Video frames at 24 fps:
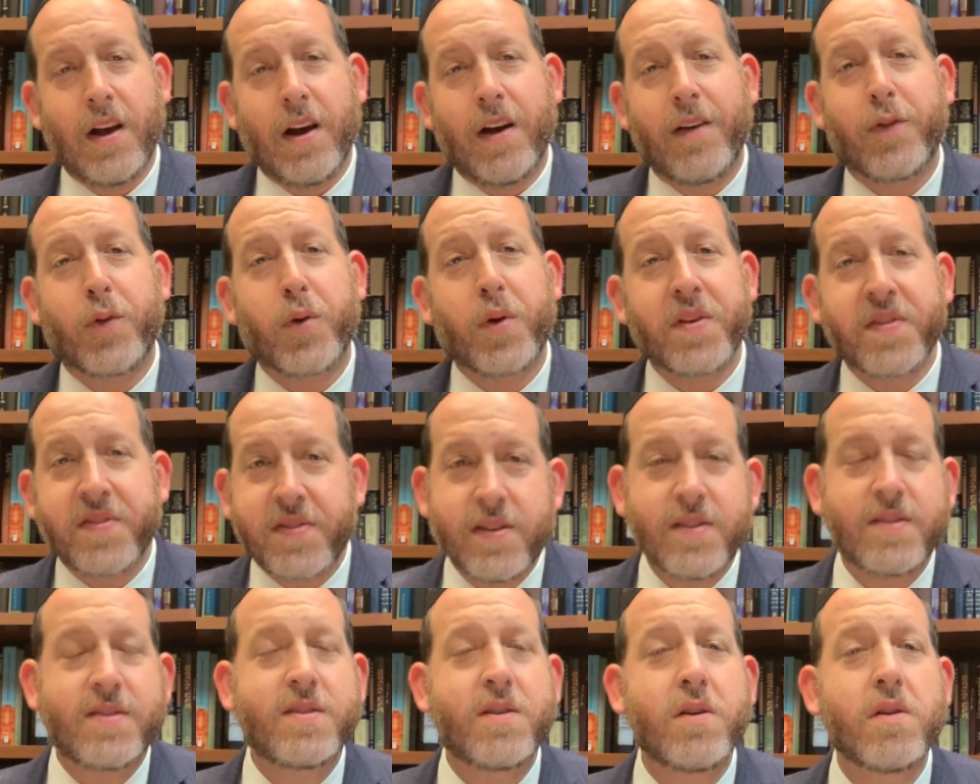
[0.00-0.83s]
Of course,
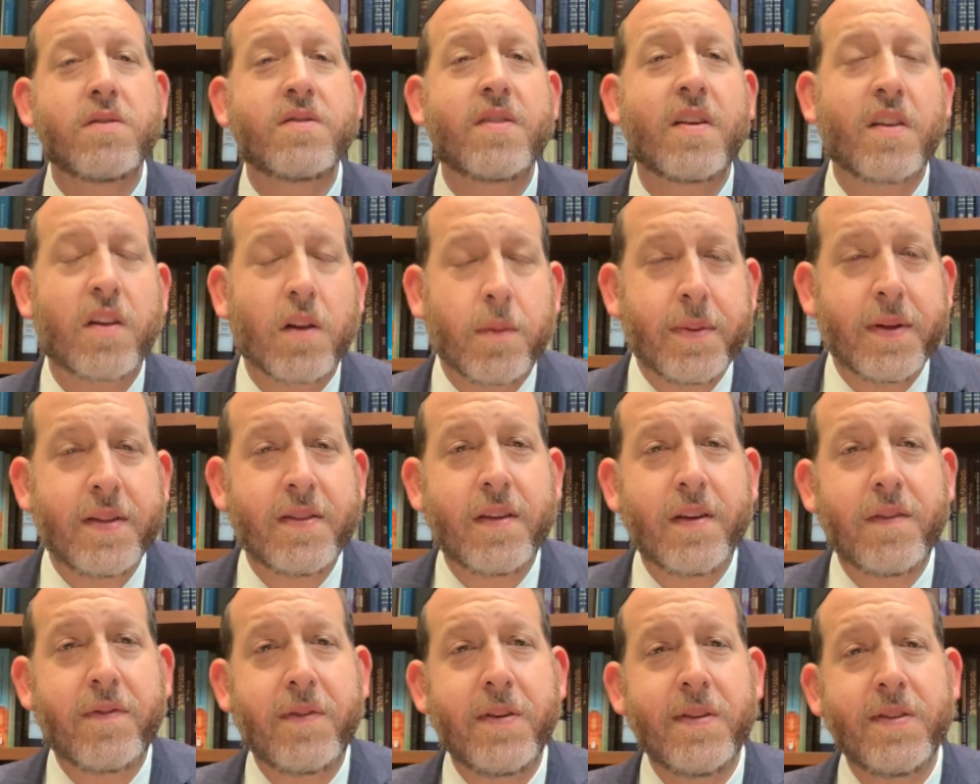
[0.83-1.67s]
this year is a little bit
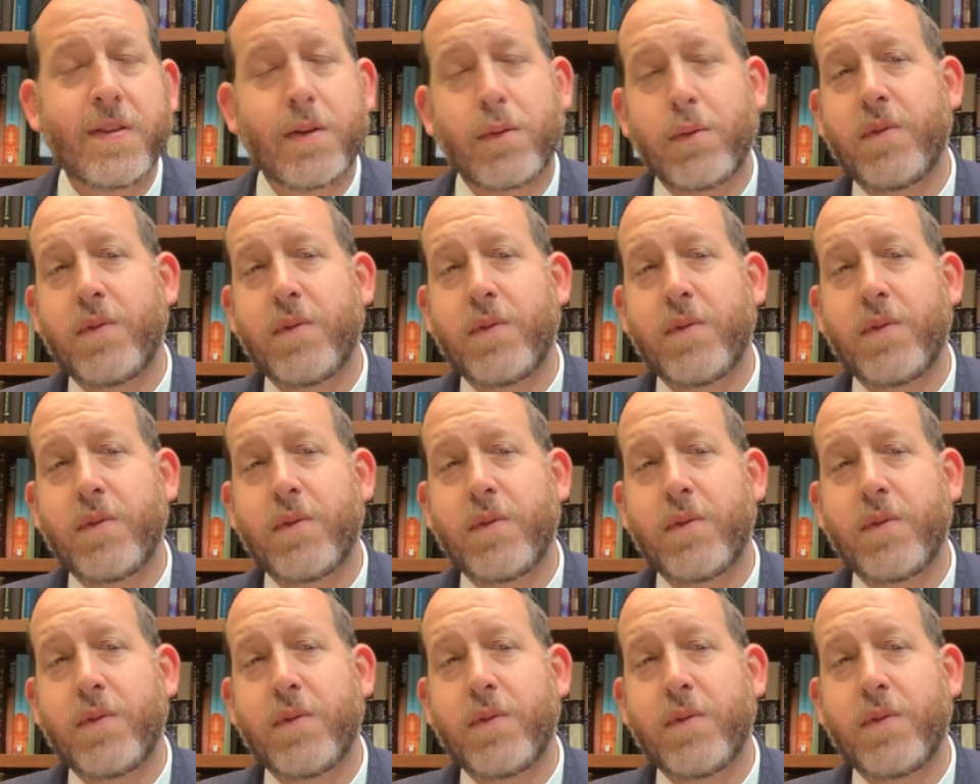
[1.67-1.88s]
different,